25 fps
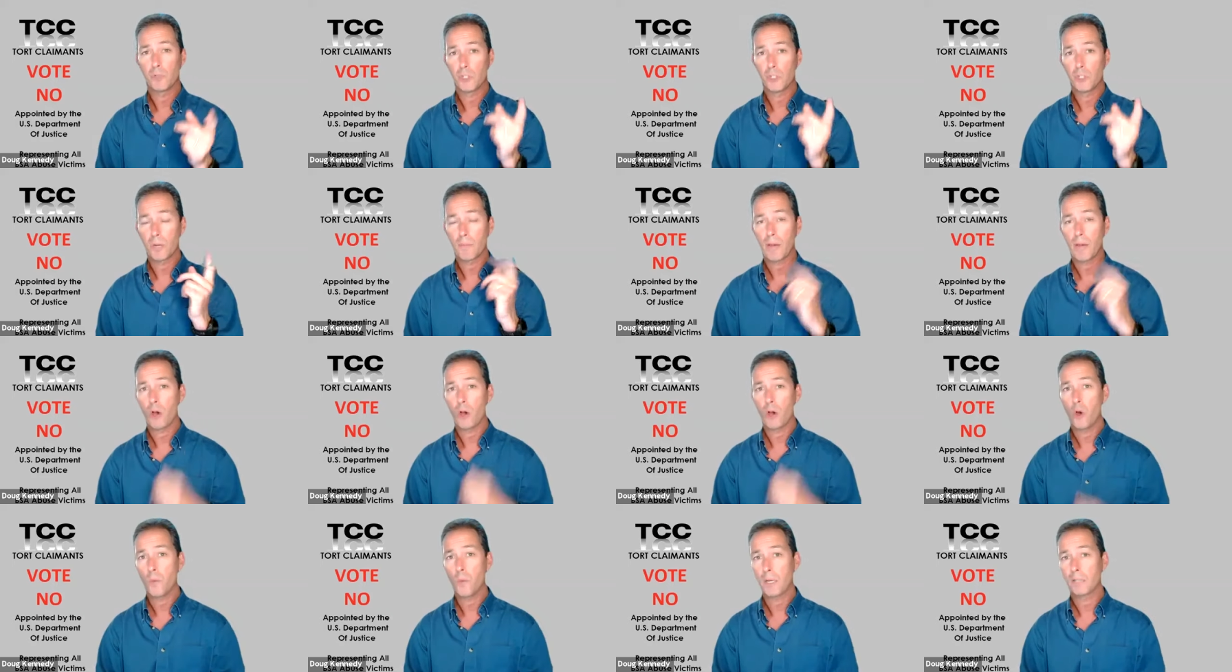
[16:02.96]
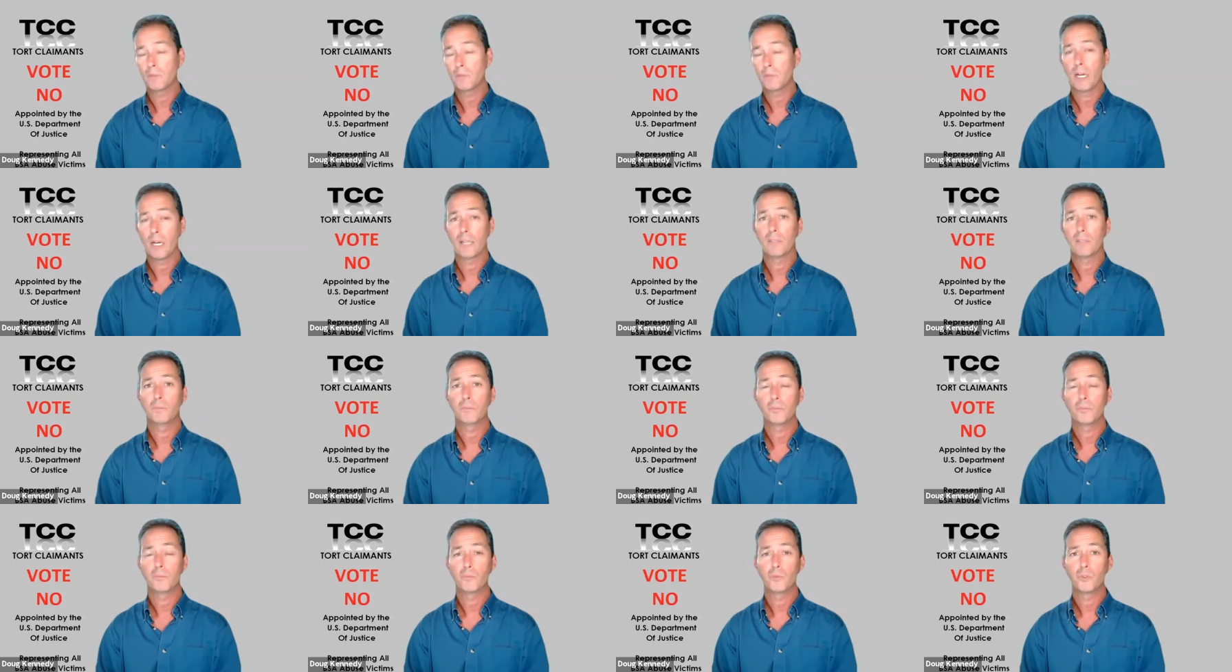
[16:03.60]
Jim, I hope I
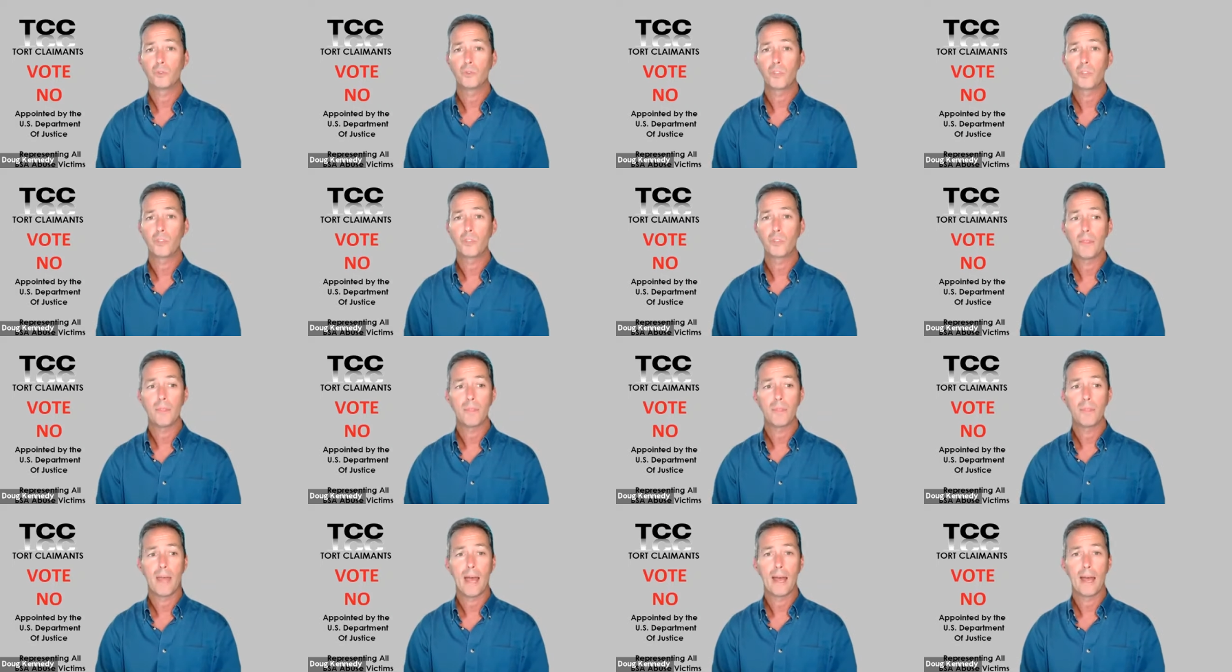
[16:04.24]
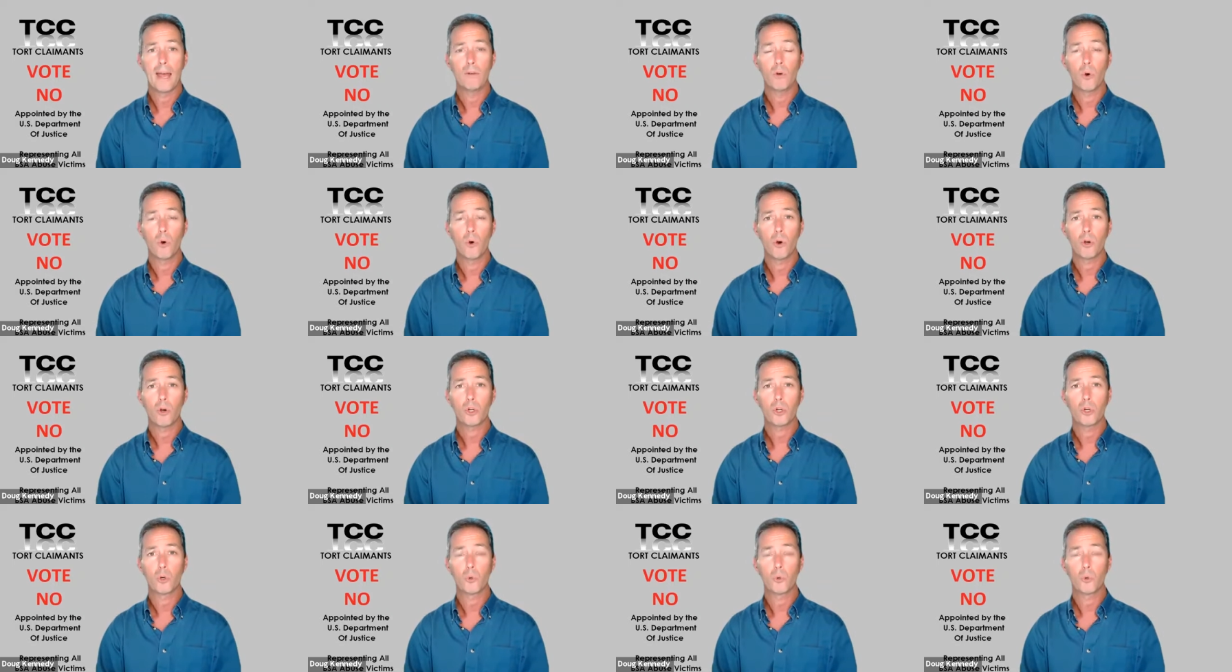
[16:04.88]
said that
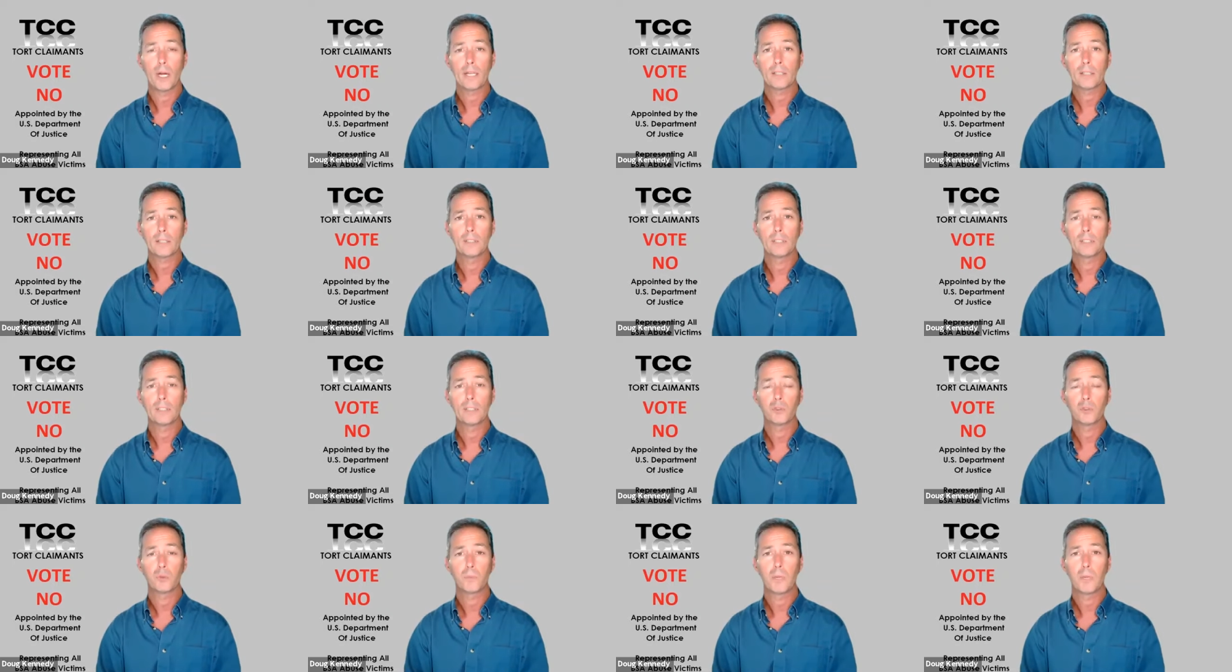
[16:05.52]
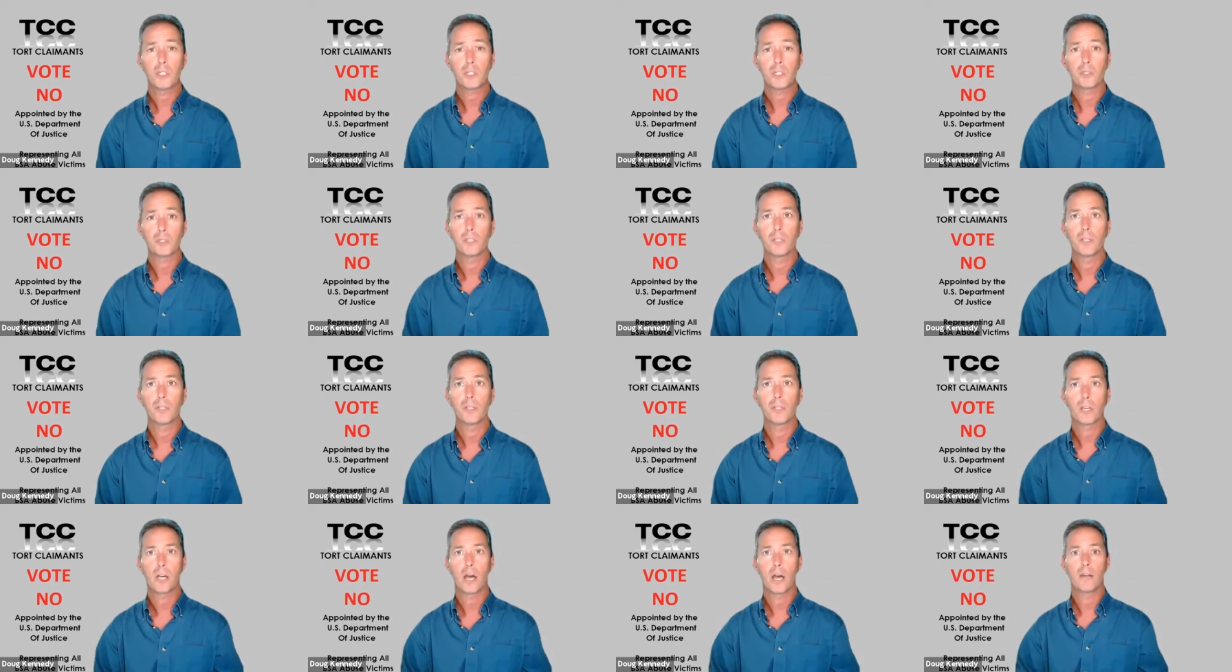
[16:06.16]
all correctly, especially
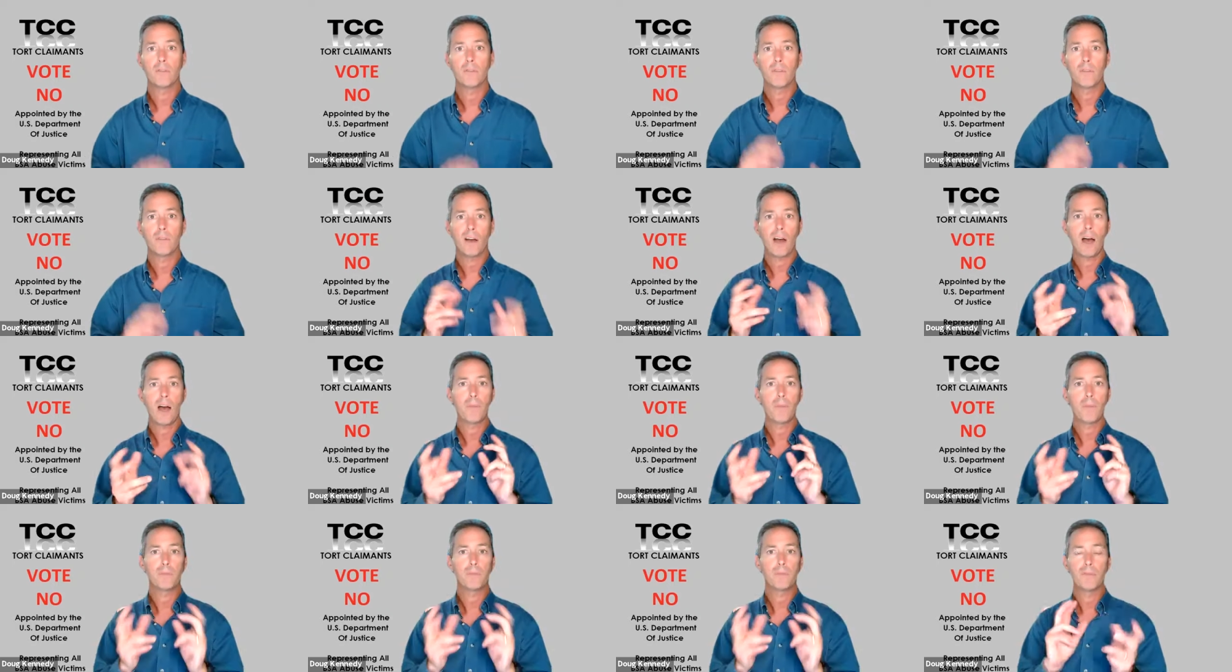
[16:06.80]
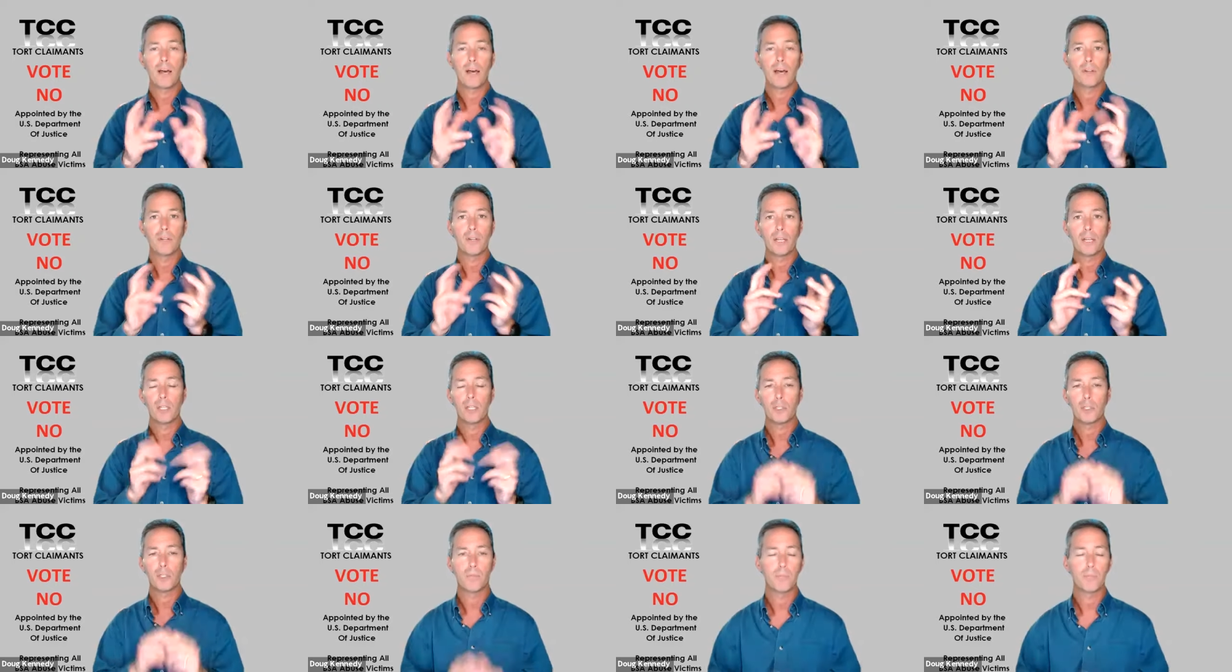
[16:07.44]
the kind of Omni
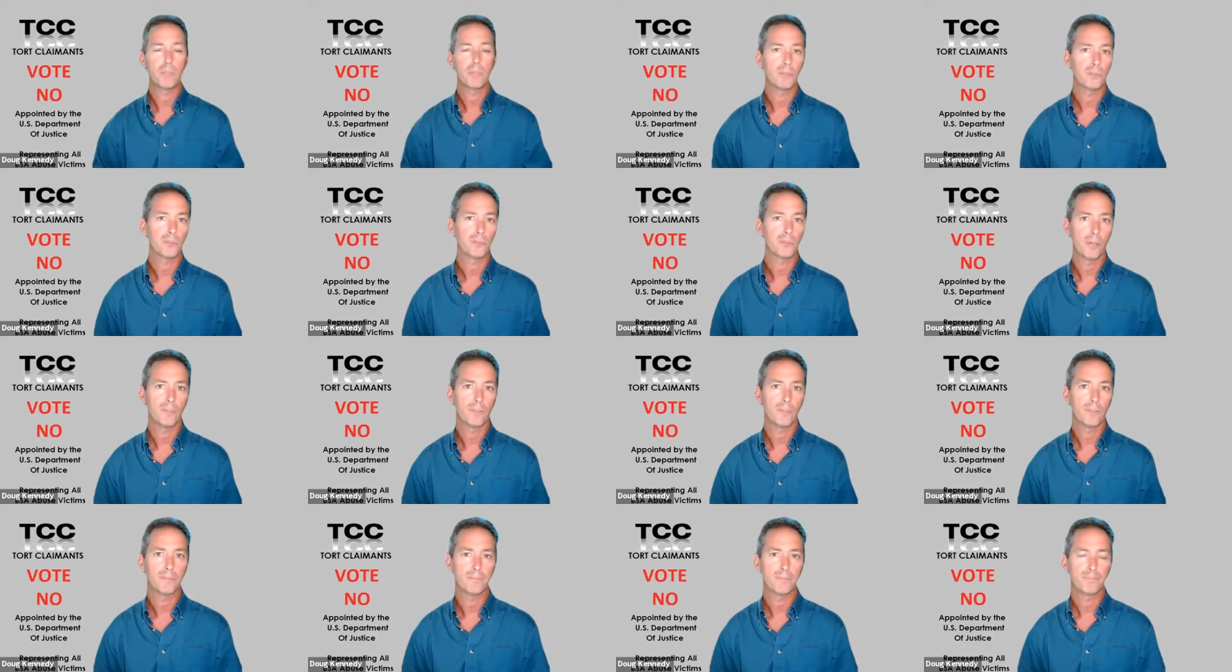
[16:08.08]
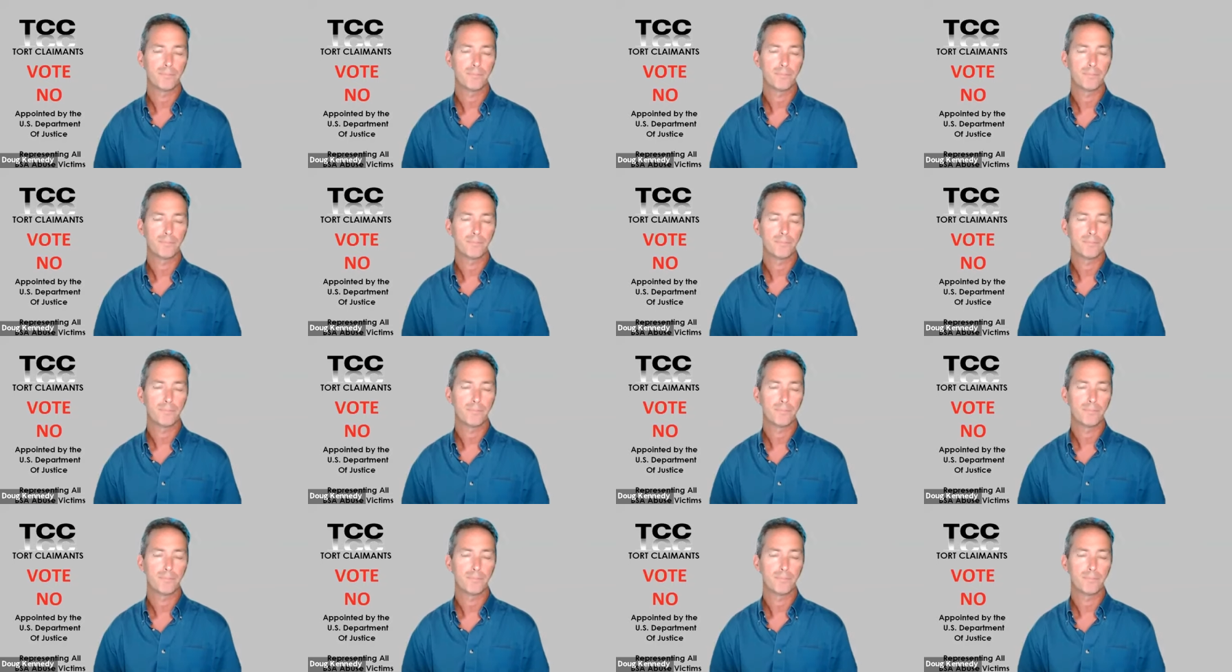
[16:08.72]
validation piece of it.